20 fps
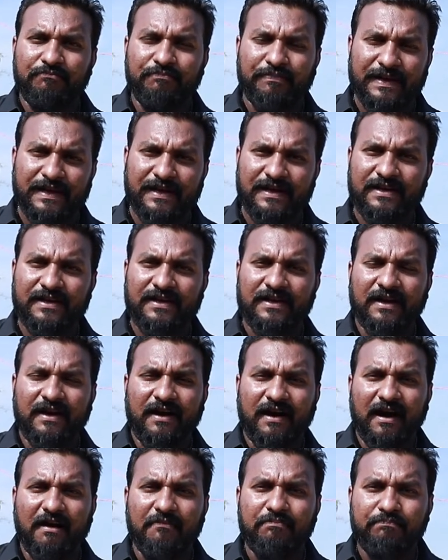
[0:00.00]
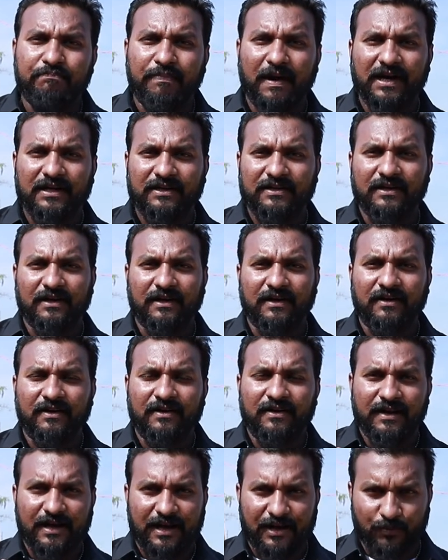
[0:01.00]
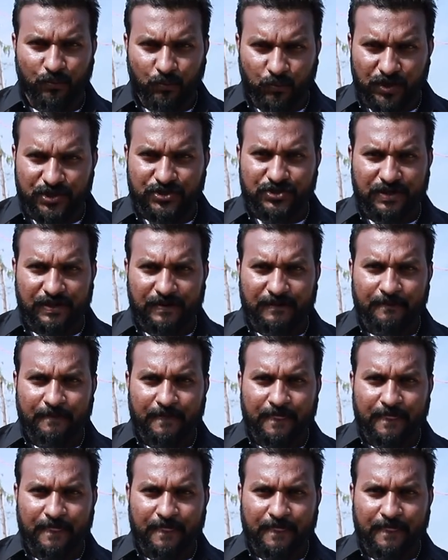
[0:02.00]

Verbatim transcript: be a partner in vision.